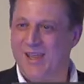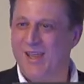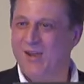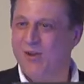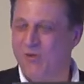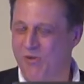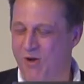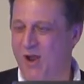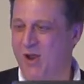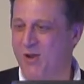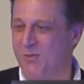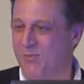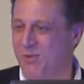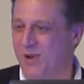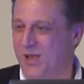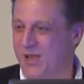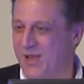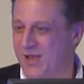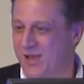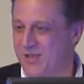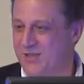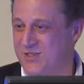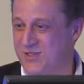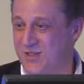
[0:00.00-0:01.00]

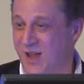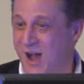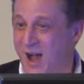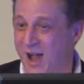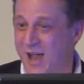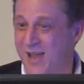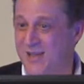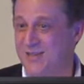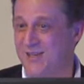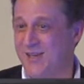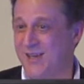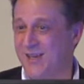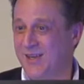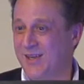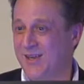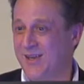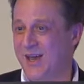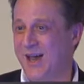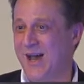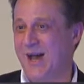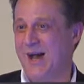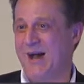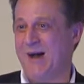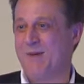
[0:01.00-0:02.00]
incredibly exciting.
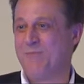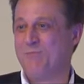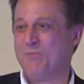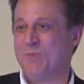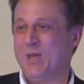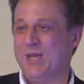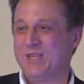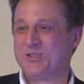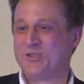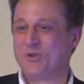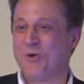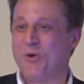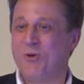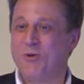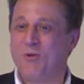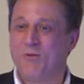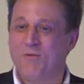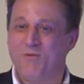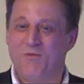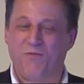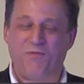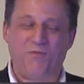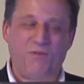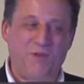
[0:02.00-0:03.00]
It sort
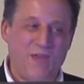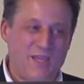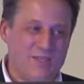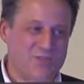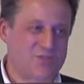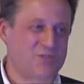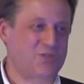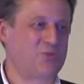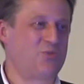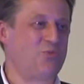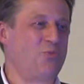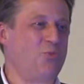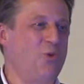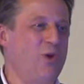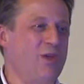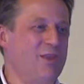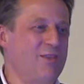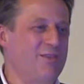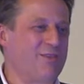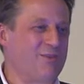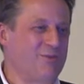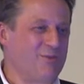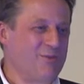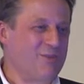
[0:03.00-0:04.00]
of fits
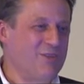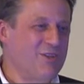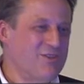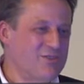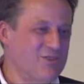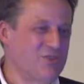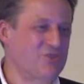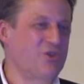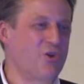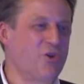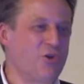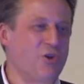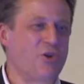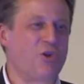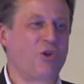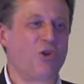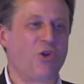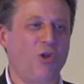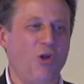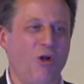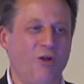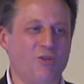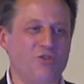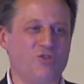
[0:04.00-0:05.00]
with, there's a
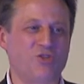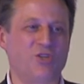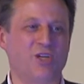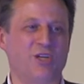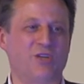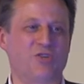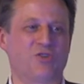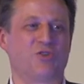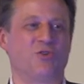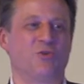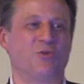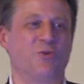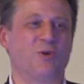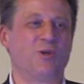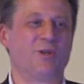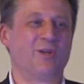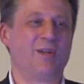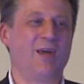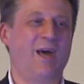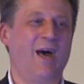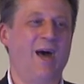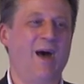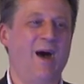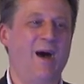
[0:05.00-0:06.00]
certain logic to
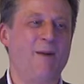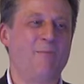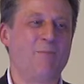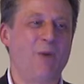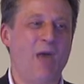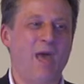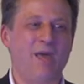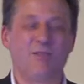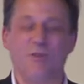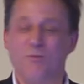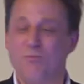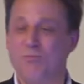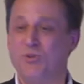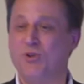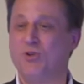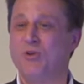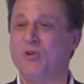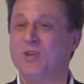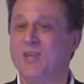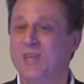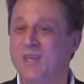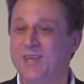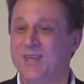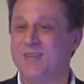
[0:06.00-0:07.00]
it, and the
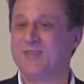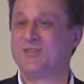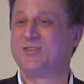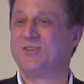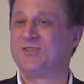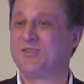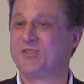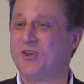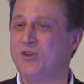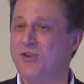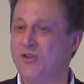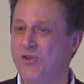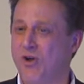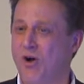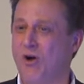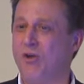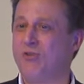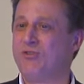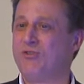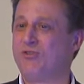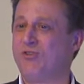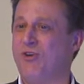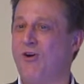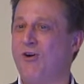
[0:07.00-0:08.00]
beauty is it's a
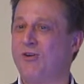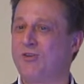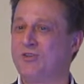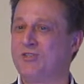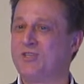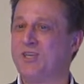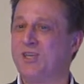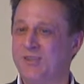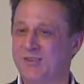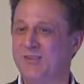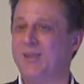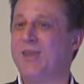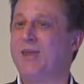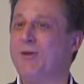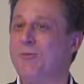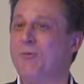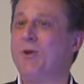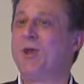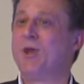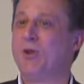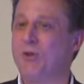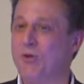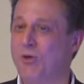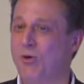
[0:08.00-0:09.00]
non-toxic thing
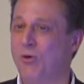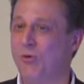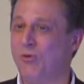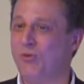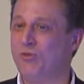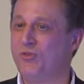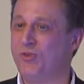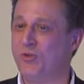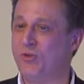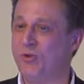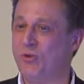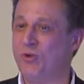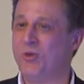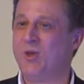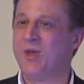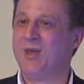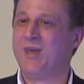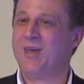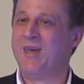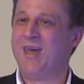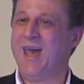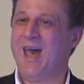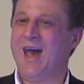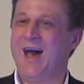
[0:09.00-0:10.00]
we can all do,
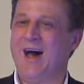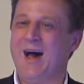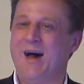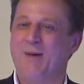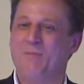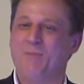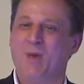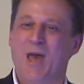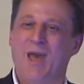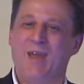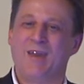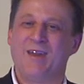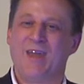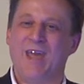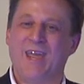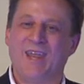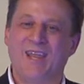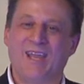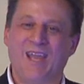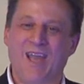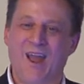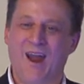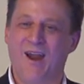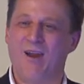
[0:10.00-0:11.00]
and
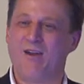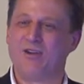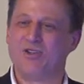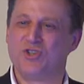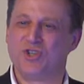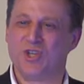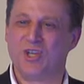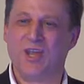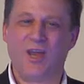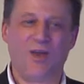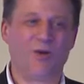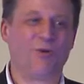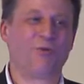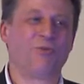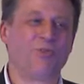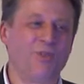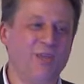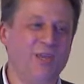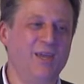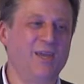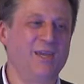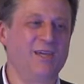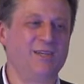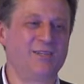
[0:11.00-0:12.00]
encouraging
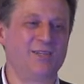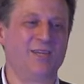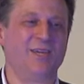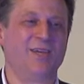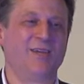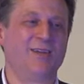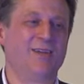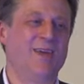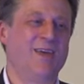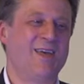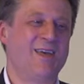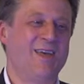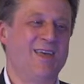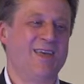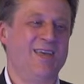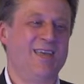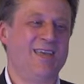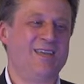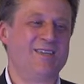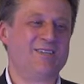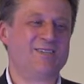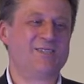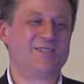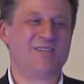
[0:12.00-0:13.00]
healthy eating
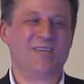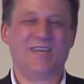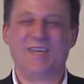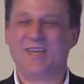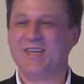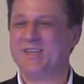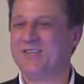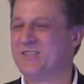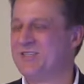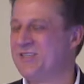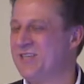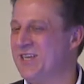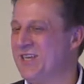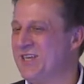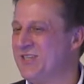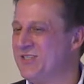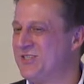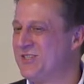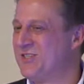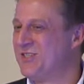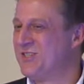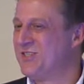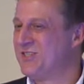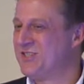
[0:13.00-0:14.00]

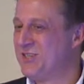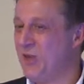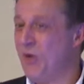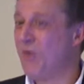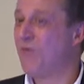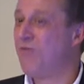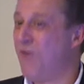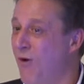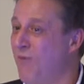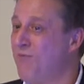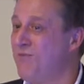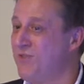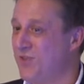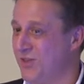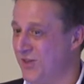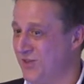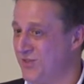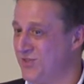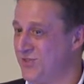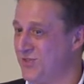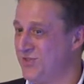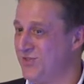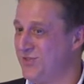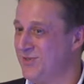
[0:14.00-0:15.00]
is
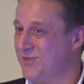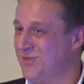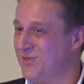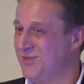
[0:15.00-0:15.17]
self-obvious.